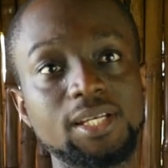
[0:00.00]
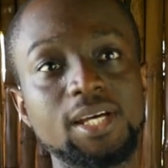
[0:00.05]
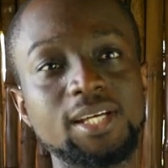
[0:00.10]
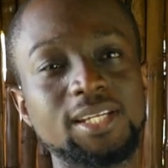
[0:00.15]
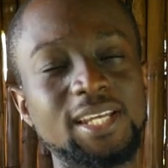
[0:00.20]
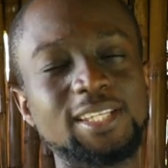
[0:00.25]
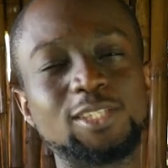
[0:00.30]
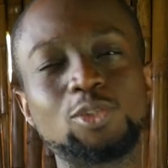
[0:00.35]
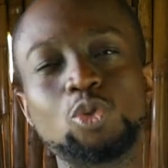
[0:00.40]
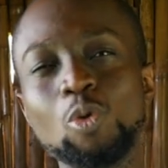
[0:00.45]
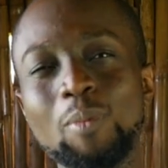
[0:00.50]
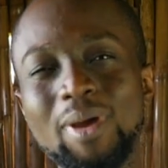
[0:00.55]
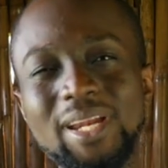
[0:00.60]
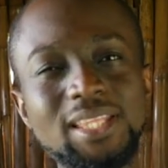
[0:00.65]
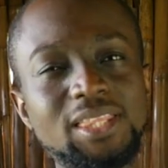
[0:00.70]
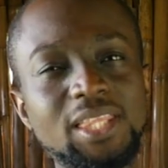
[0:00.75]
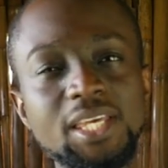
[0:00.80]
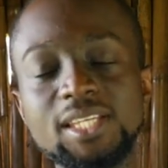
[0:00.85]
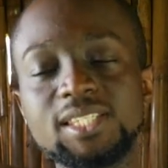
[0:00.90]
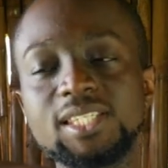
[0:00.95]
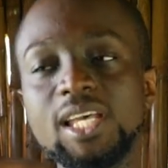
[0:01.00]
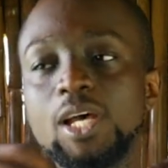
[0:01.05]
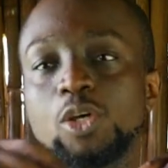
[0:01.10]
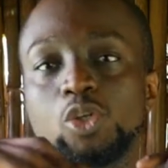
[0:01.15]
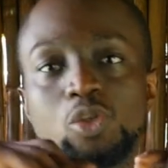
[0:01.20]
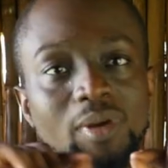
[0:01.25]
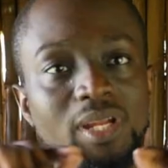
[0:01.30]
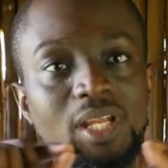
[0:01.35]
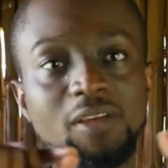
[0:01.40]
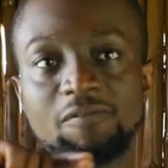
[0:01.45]
There's so many things, so
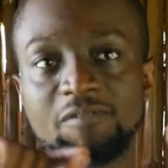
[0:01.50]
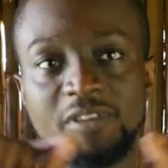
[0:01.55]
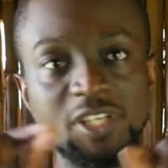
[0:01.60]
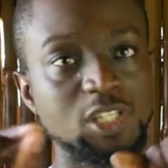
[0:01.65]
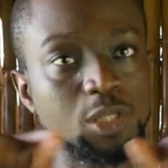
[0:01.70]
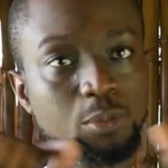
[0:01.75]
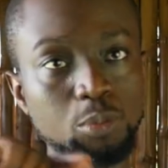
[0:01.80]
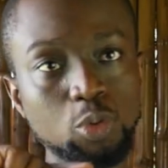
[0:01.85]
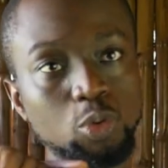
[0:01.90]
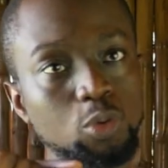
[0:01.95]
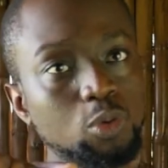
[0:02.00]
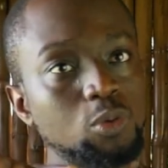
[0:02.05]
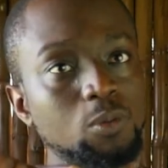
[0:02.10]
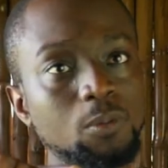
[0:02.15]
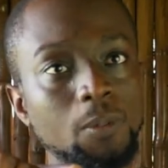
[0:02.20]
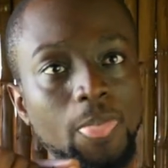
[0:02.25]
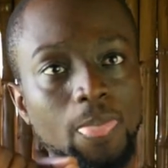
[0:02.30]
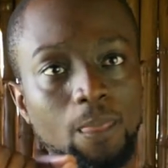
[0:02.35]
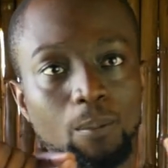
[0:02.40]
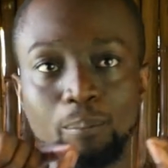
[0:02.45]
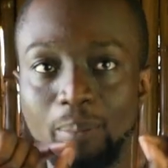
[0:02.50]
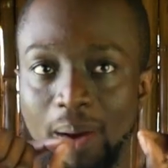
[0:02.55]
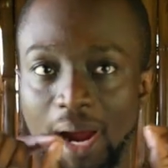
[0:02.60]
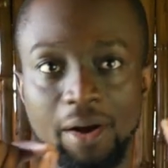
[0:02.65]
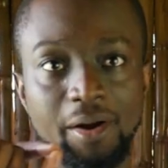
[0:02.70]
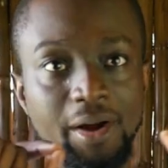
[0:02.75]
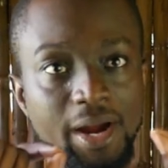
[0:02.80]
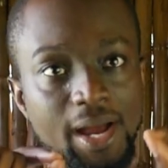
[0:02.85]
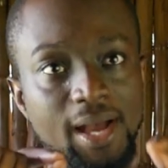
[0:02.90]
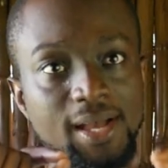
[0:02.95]
many invisible
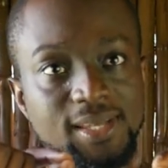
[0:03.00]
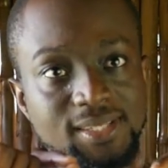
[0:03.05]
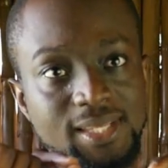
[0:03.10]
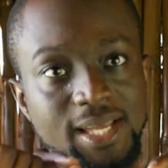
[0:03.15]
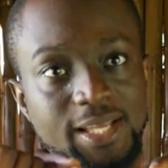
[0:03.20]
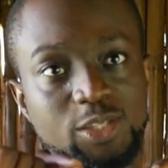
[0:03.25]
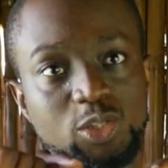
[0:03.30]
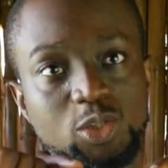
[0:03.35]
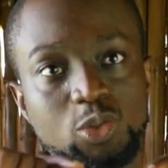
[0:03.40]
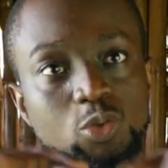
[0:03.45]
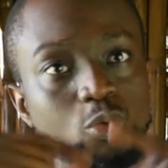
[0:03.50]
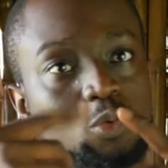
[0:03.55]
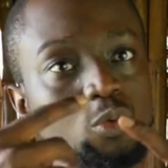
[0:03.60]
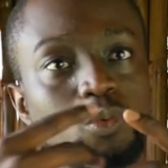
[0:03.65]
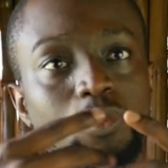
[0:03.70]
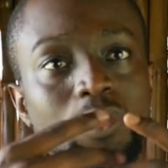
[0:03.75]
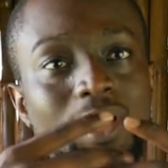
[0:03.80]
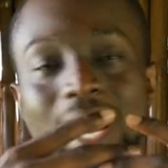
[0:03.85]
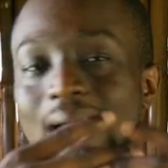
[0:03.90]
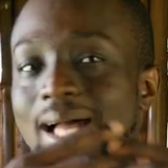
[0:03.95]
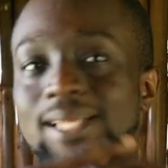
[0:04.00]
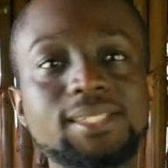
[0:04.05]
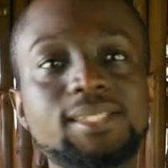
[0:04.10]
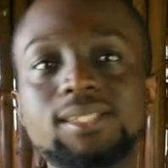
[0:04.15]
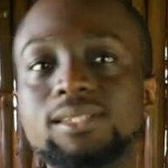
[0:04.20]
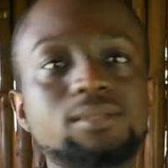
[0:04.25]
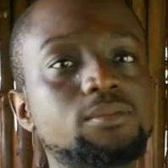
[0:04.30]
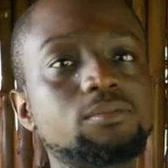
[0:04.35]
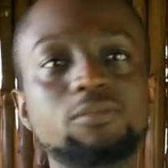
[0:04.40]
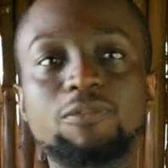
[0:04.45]
barriers that you can't
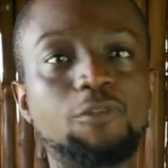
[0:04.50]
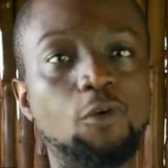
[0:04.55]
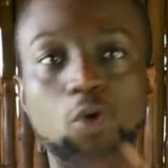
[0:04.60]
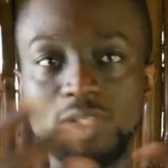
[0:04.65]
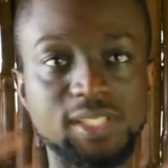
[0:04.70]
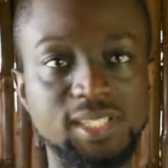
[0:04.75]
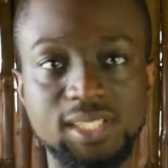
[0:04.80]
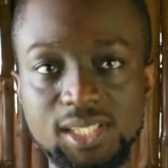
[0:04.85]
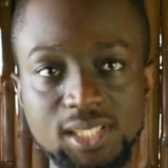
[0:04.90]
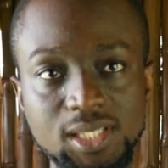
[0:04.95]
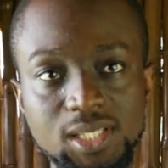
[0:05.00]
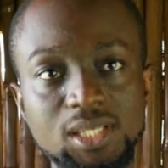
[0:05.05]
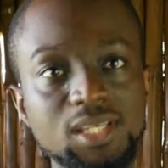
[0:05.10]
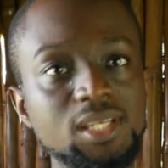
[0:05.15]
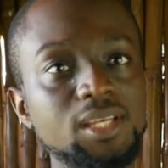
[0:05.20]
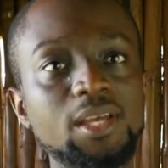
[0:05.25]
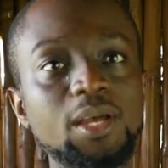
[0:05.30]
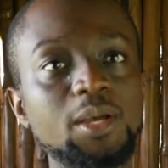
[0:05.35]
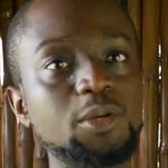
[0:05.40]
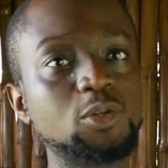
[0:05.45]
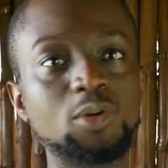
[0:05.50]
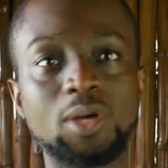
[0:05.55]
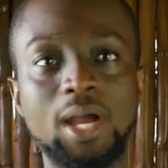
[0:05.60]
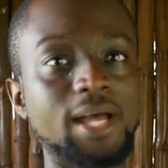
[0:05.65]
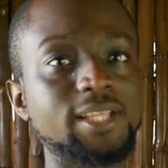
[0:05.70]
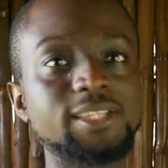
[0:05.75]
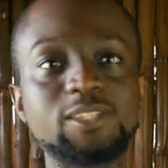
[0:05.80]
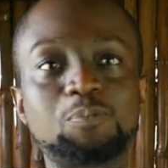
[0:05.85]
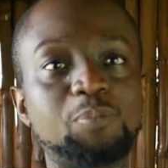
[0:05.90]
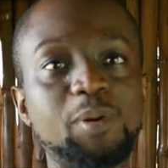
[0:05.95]
foresee, you
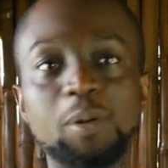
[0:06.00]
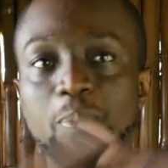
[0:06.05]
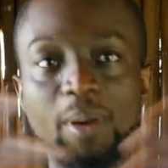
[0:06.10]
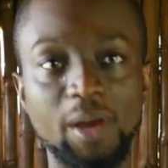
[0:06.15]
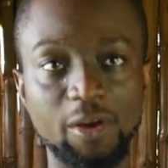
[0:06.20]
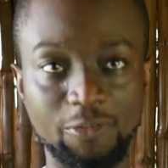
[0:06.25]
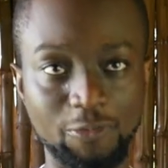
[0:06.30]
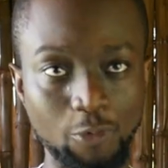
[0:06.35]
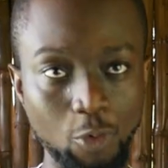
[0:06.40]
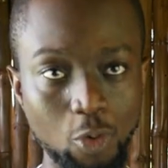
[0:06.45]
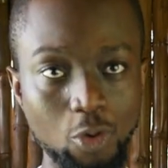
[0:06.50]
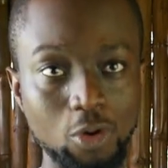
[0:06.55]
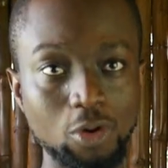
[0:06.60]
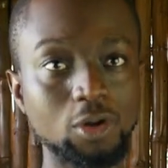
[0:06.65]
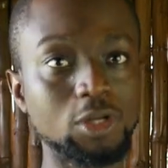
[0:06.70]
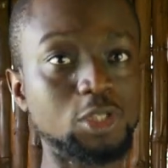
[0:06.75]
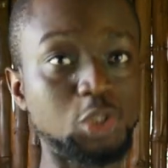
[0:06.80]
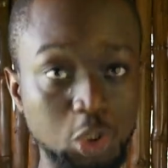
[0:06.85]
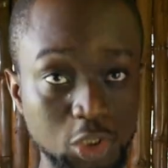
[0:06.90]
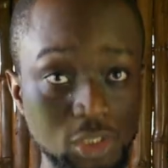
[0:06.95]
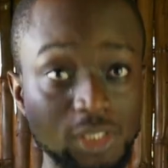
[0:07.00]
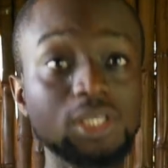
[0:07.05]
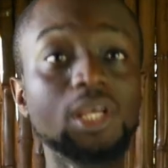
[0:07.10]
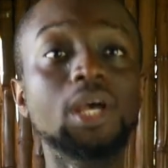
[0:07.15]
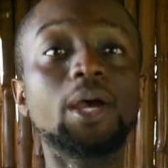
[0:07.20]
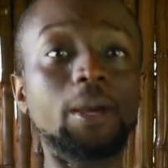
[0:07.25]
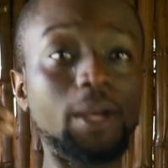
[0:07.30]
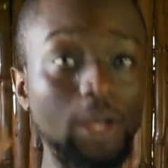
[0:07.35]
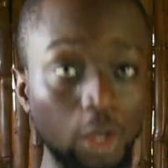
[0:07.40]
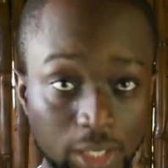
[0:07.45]
can't prepare for. Just
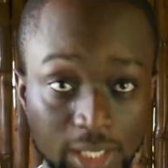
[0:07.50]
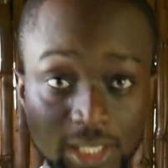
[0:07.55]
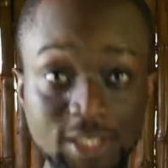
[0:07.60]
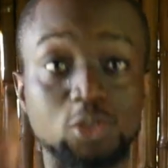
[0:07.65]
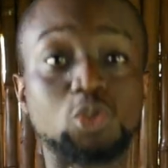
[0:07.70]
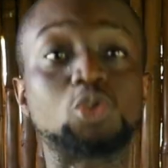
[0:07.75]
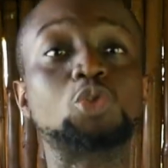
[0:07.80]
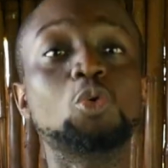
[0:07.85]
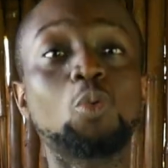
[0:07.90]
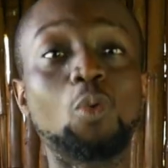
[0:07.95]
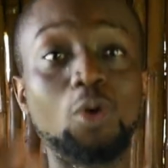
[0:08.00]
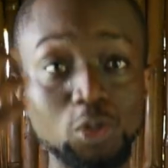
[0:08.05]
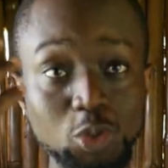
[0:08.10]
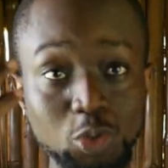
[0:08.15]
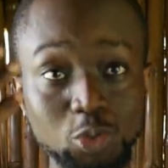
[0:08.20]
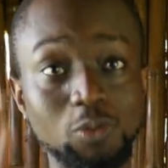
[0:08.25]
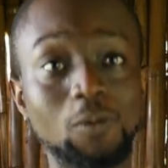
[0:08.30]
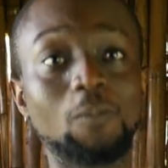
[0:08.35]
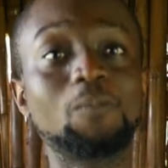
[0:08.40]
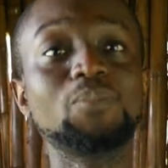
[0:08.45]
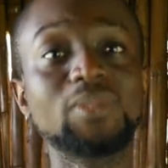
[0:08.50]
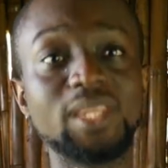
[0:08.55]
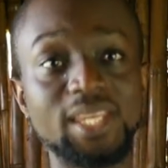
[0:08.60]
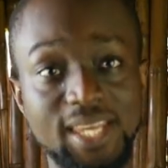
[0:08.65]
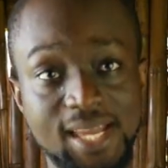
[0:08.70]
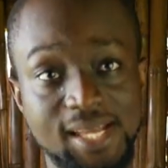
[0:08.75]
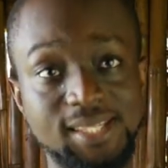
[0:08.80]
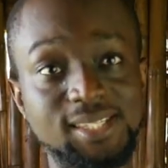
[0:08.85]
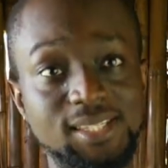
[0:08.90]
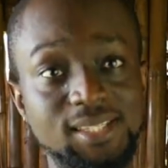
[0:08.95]
hits you once you
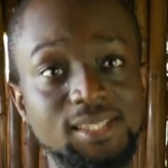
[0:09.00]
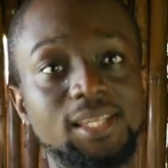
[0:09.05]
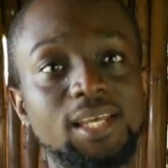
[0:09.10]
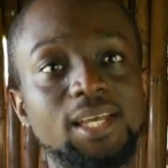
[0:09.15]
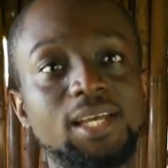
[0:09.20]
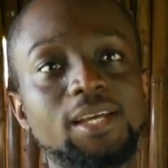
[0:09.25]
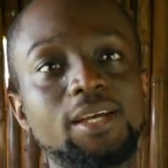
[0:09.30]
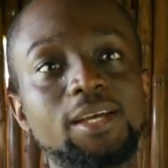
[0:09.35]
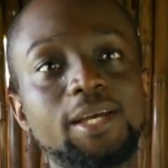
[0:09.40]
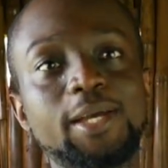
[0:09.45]
get in there.